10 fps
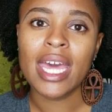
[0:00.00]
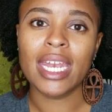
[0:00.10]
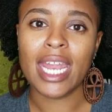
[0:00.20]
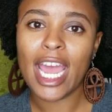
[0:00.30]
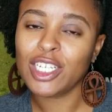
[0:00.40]

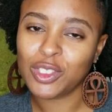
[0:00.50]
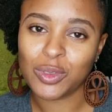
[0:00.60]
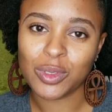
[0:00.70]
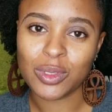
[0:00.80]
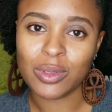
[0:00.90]

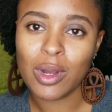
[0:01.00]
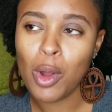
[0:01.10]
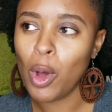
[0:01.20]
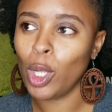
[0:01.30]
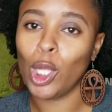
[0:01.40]
natural
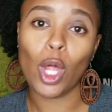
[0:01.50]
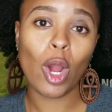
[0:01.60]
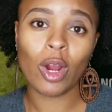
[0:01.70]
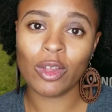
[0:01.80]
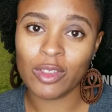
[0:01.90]

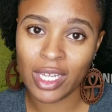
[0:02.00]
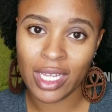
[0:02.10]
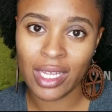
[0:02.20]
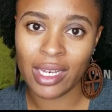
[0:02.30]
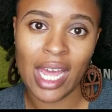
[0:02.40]
longer
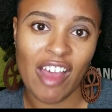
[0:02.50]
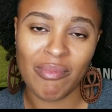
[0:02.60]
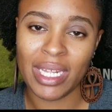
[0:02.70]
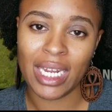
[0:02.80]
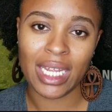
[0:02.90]
than I've
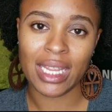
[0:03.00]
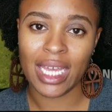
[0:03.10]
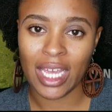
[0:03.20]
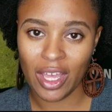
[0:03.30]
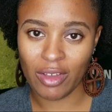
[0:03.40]
been
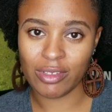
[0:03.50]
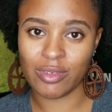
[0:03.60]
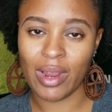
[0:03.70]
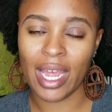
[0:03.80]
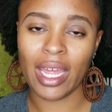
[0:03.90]
anything else,
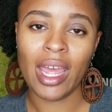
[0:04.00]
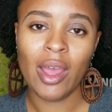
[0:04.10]
right?